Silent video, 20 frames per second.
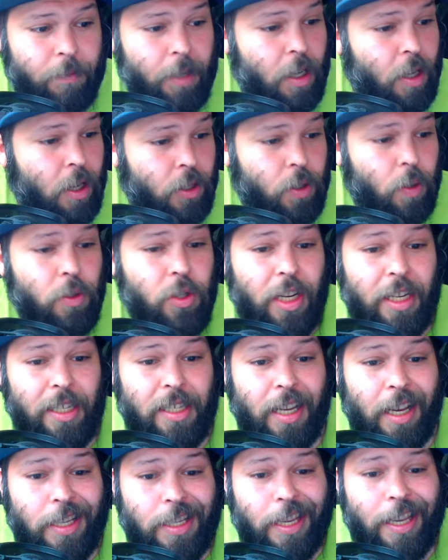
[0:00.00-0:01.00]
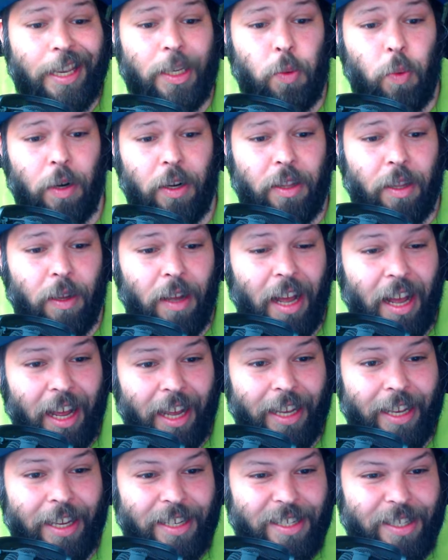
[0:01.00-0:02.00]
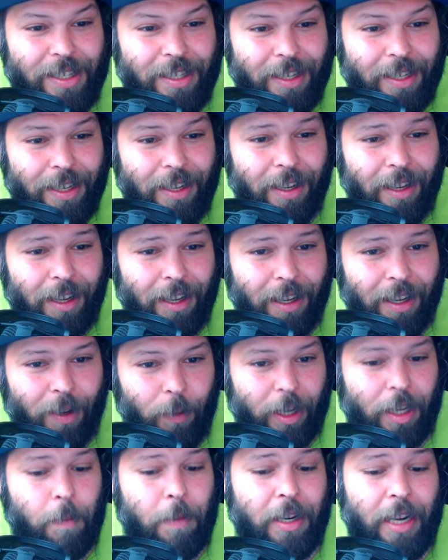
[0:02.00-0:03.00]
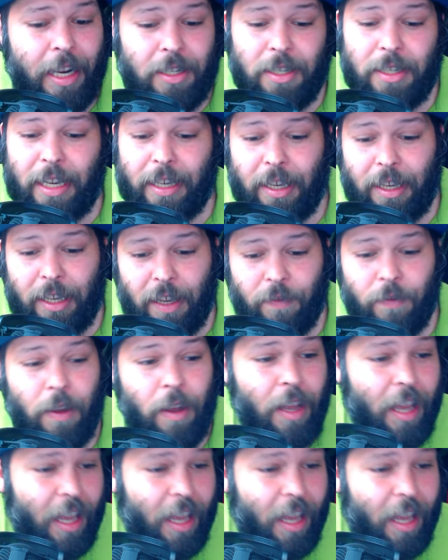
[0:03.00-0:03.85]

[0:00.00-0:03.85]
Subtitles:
So g6 is one of the highest recommendations I can give